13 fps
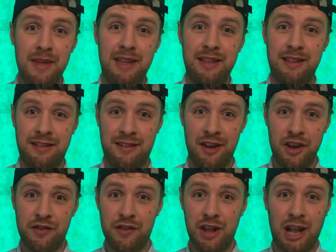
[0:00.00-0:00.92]

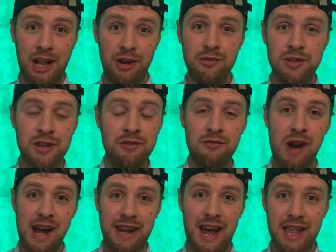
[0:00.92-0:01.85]
Search for the clues,
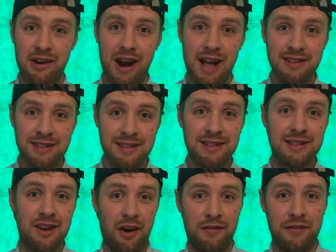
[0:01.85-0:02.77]
write down your answers, off you